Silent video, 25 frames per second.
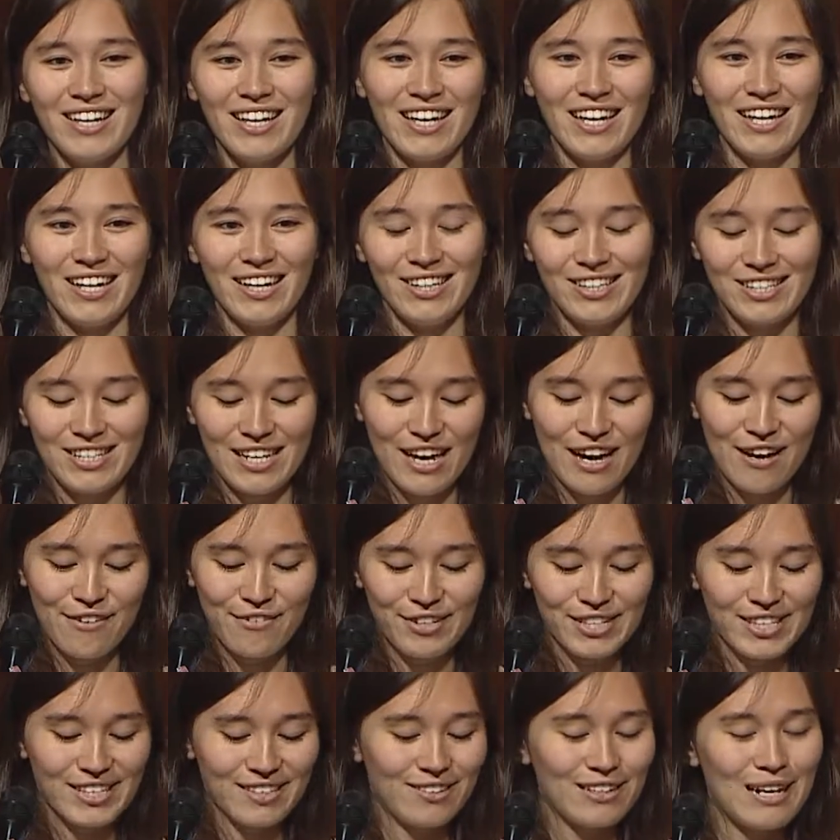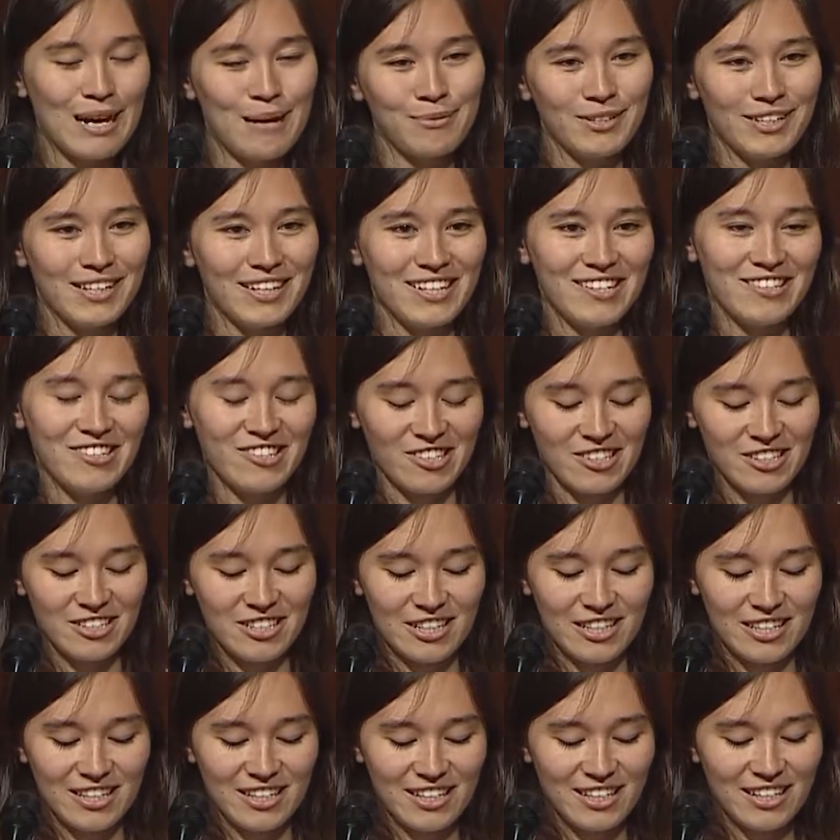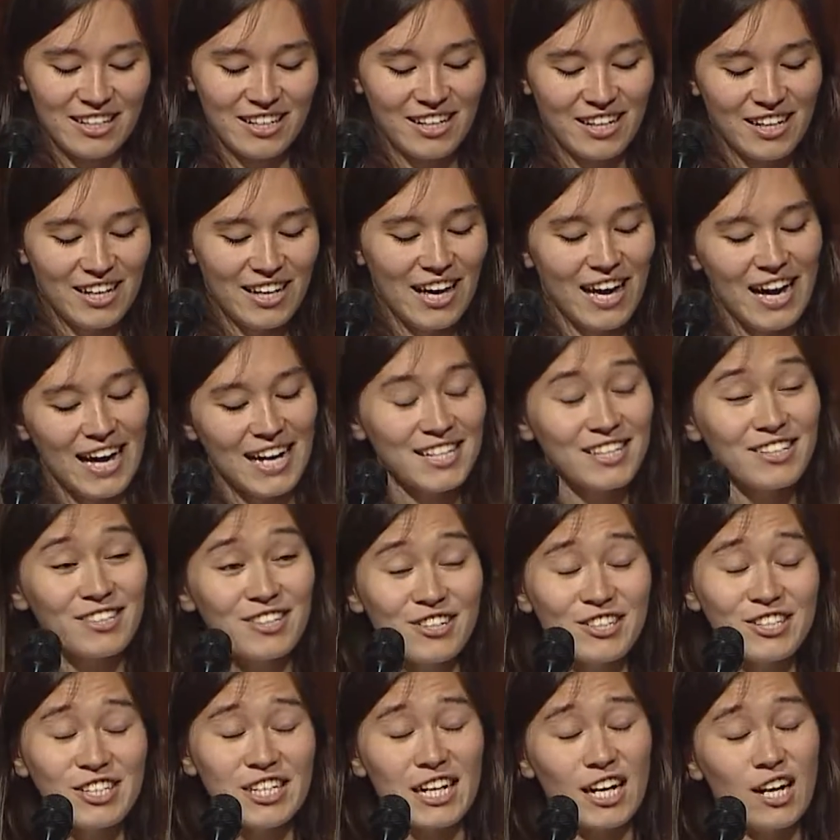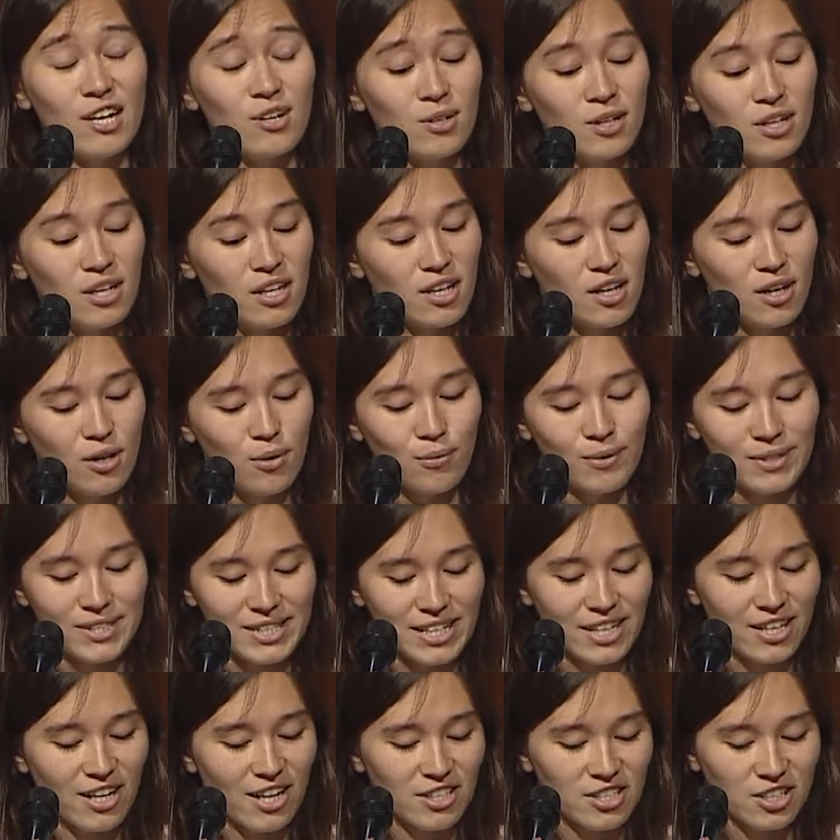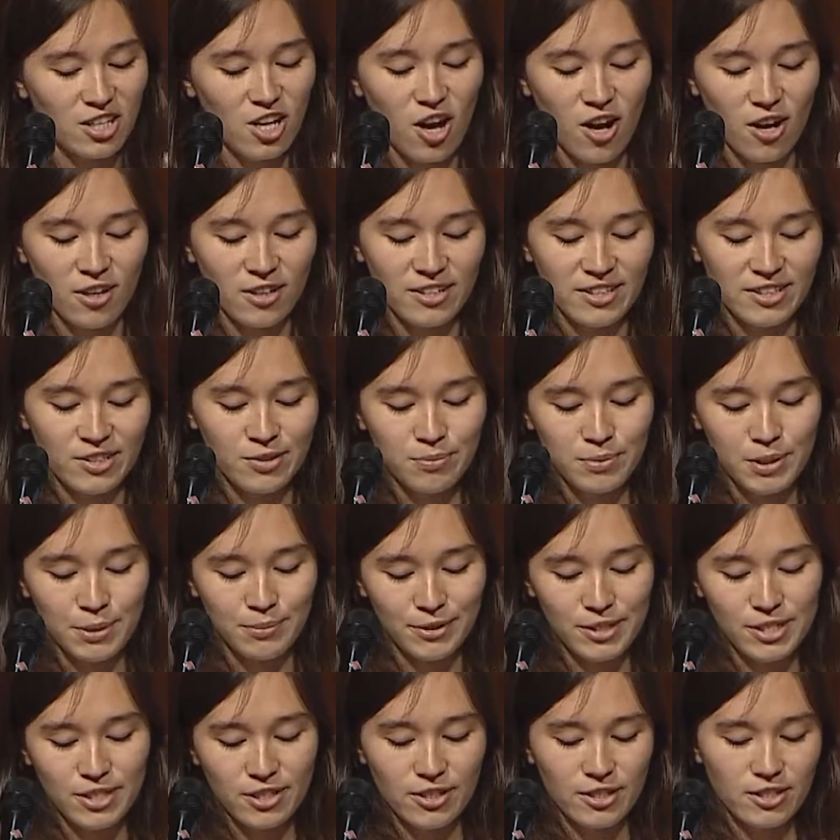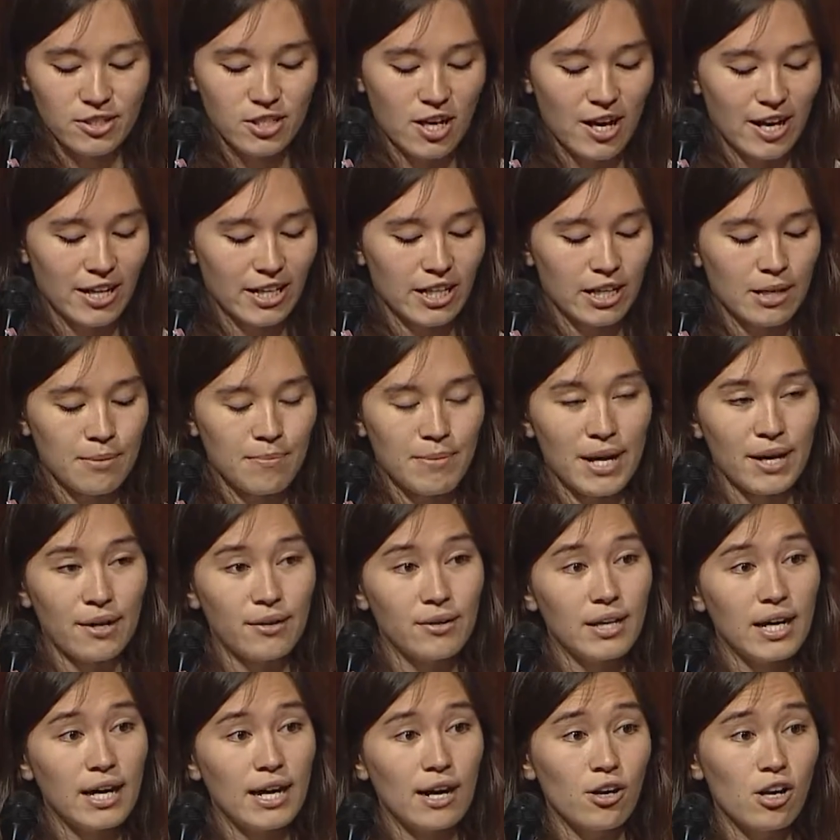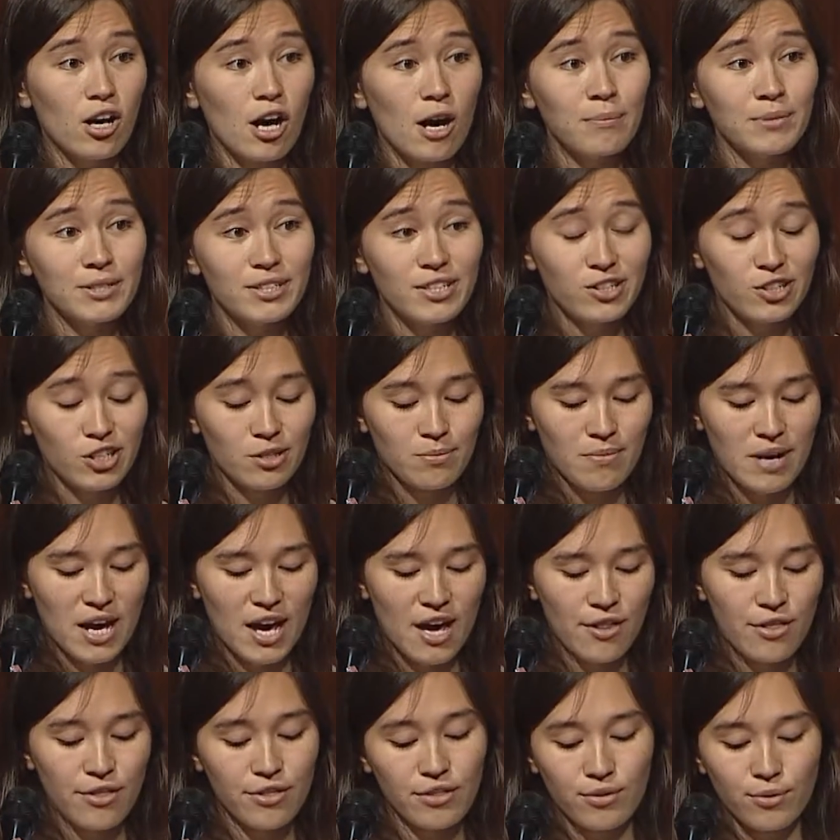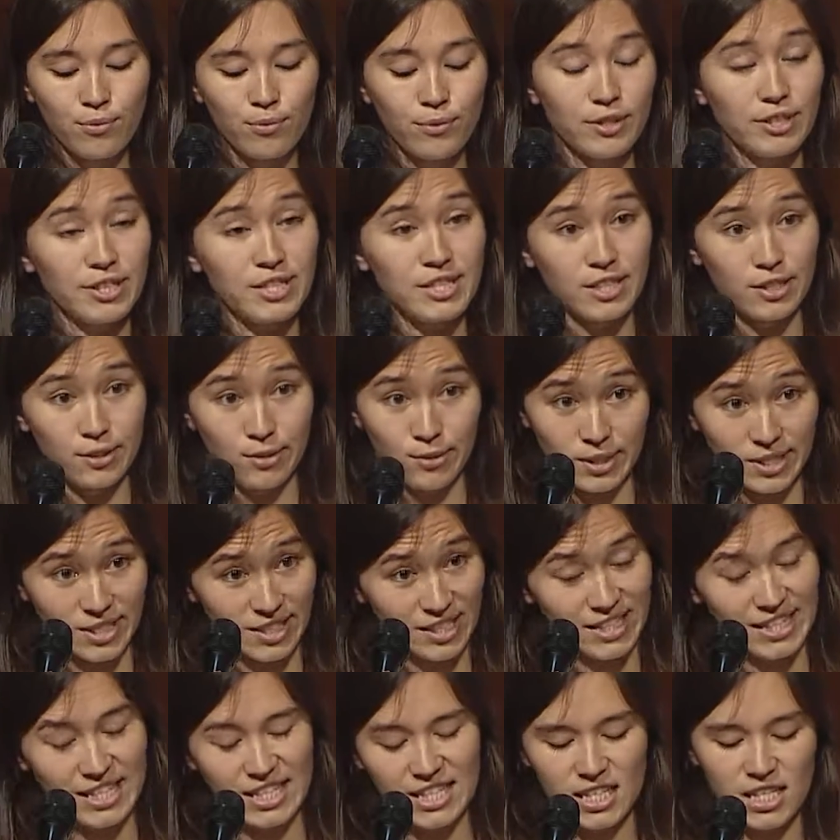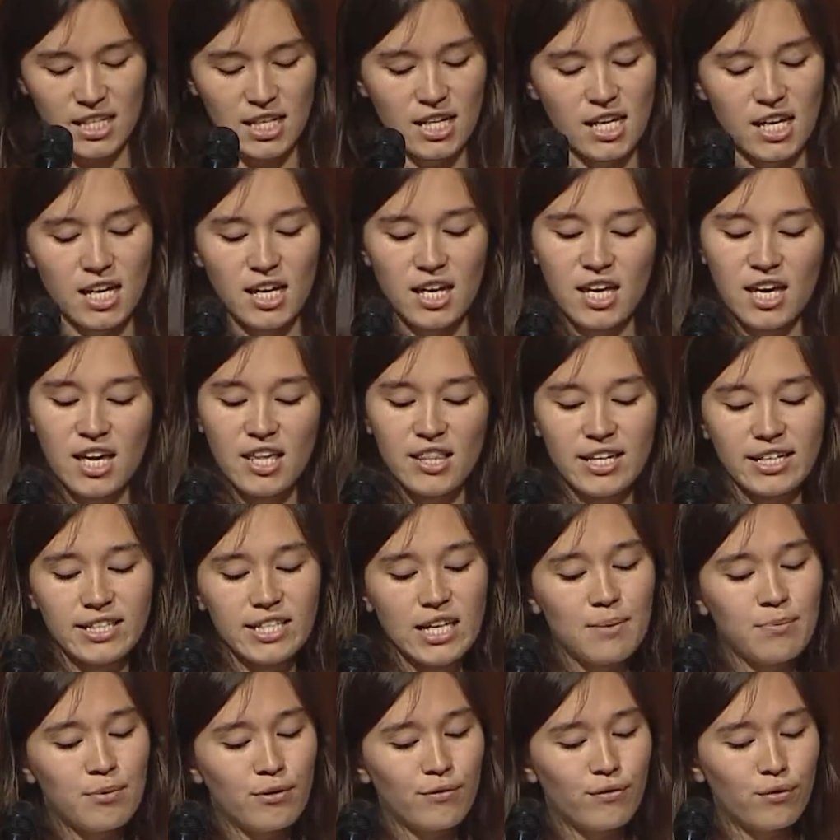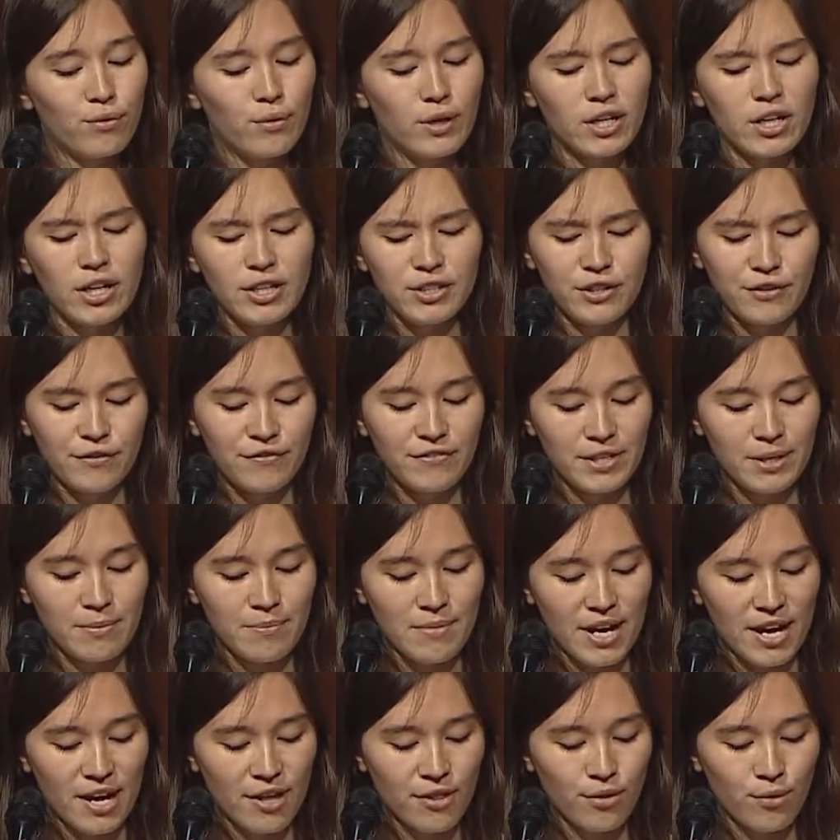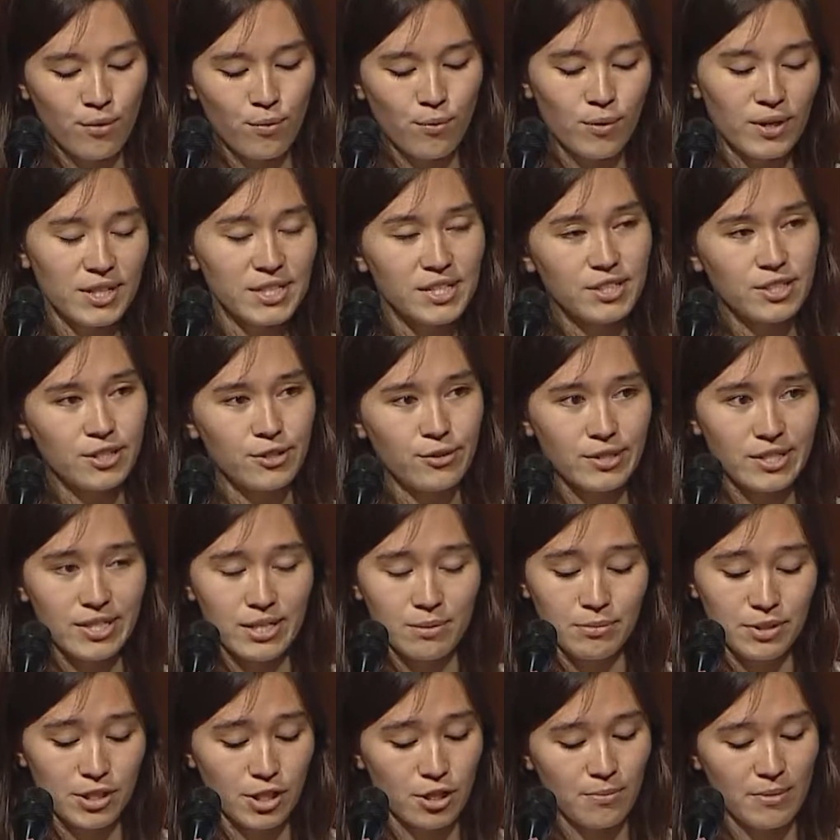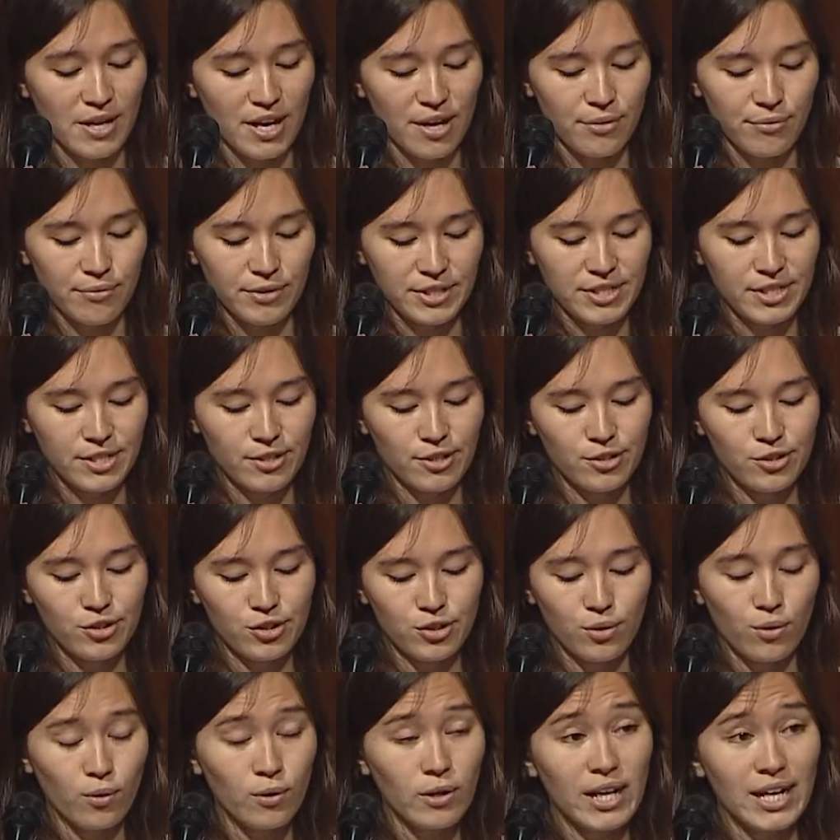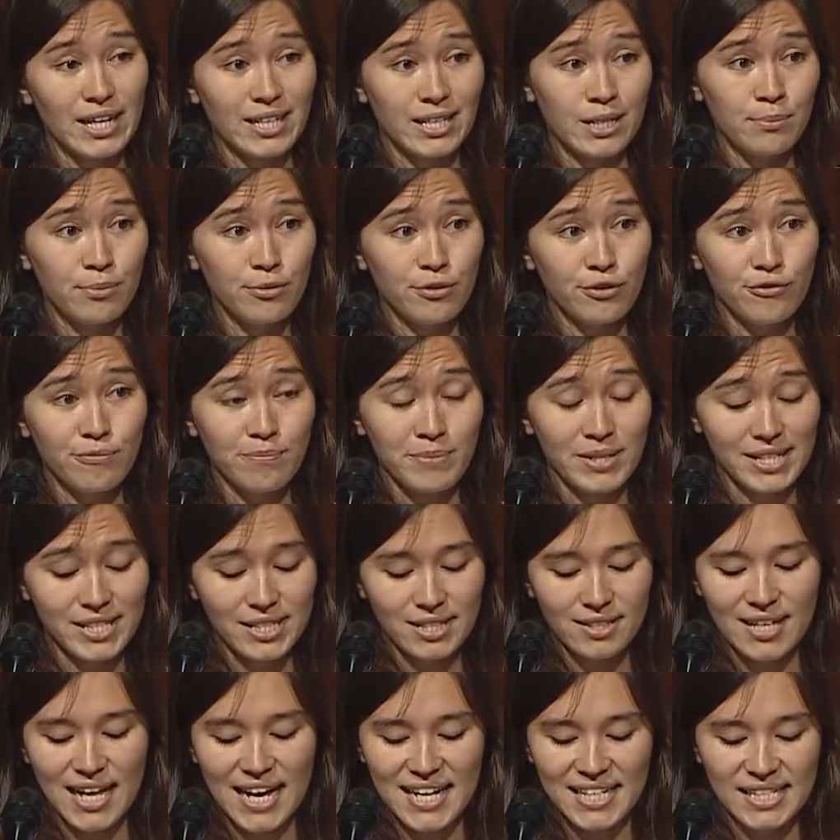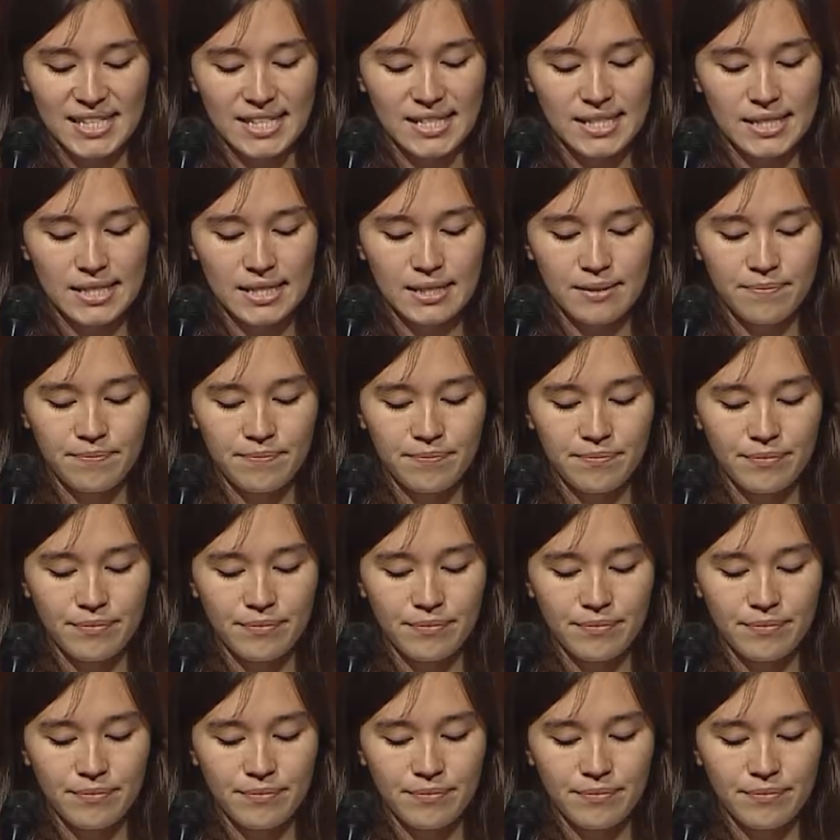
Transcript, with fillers: and every single application. As it turns out, once I got to college, people started talking about how competition math was useless. That type of quick on your feet math wasn't used in pure math research or any proof based classes.